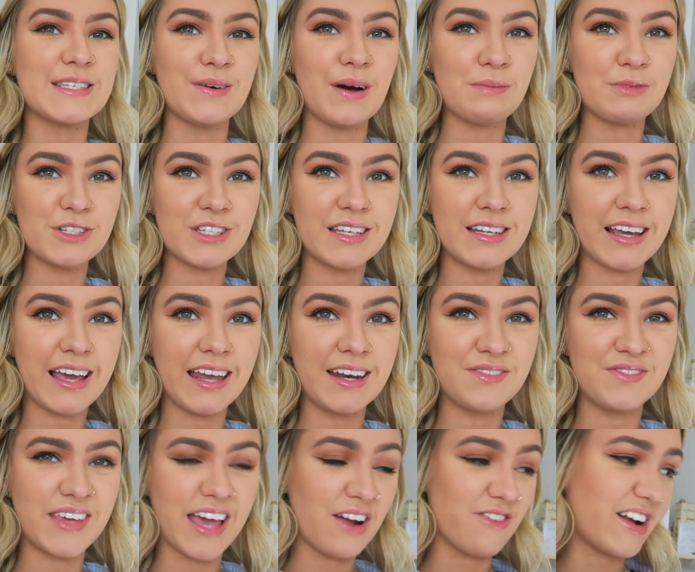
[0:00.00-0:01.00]
So I'm just gonna kind
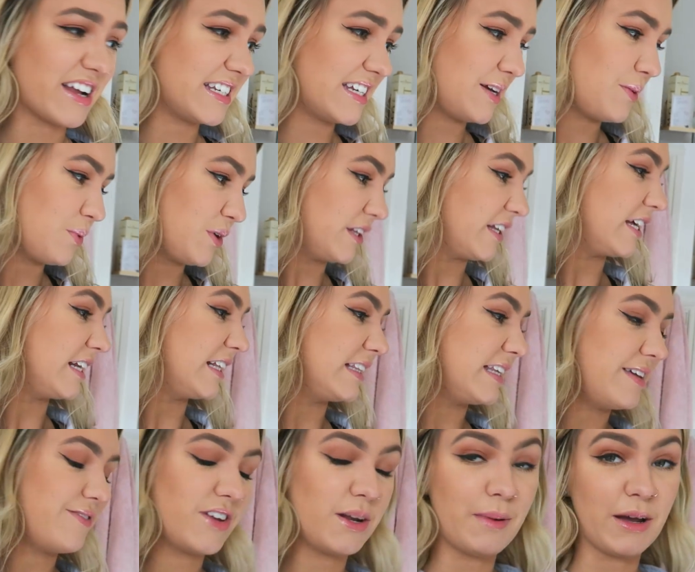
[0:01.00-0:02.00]
of get ready. We're gonna
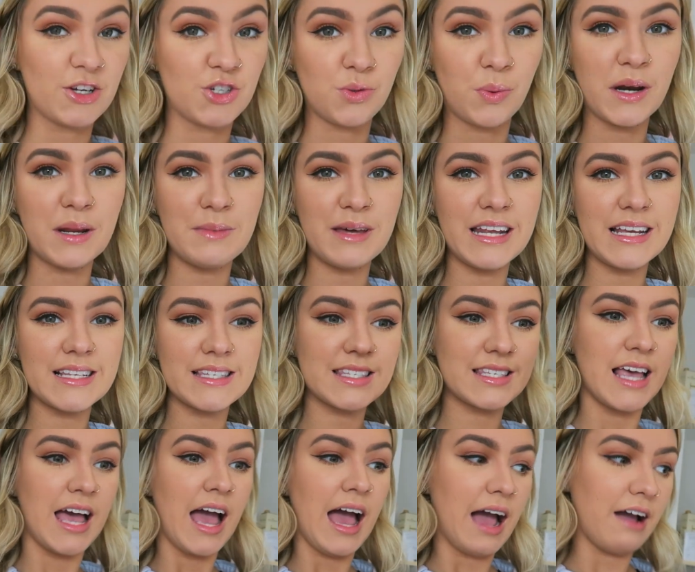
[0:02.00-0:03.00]
leave in about 20 minutes.
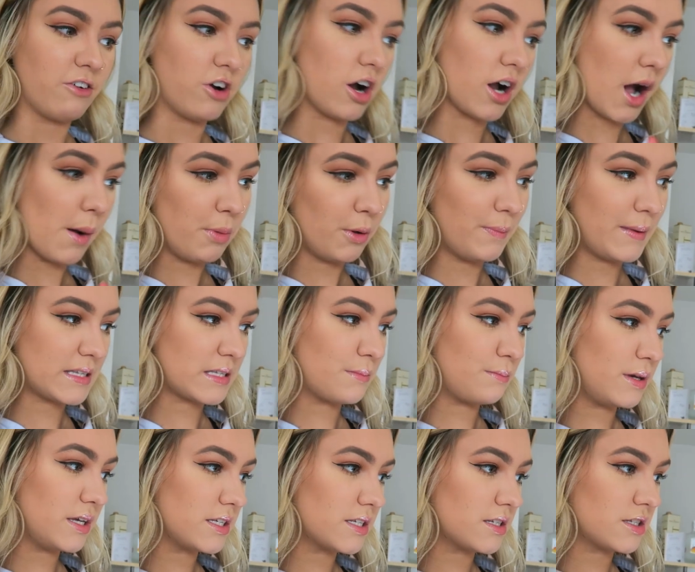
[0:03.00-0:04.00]
I've got a couple bits and
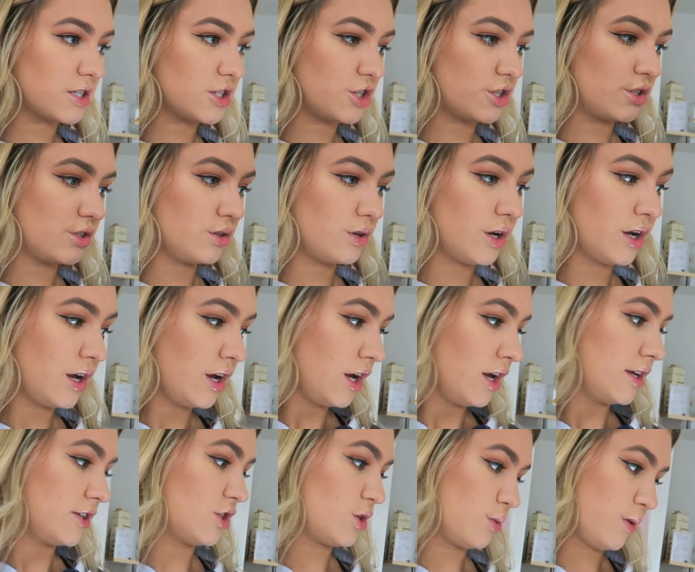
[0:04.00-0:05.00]
pieces to do,
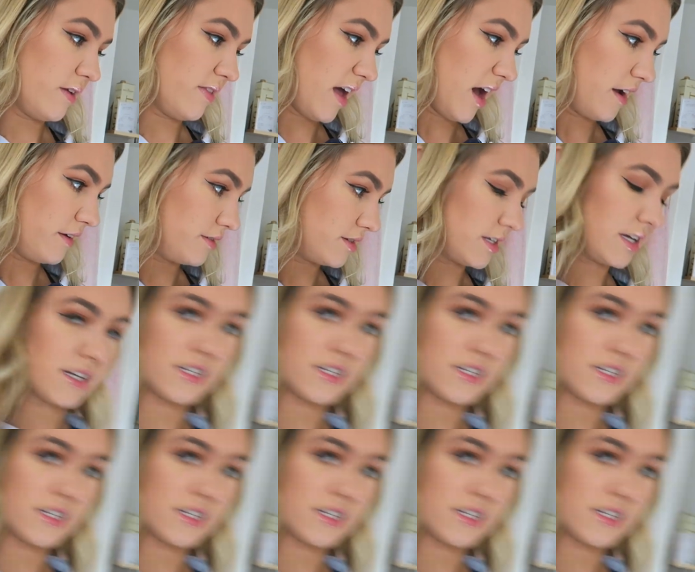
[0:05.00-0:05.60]
just around the house,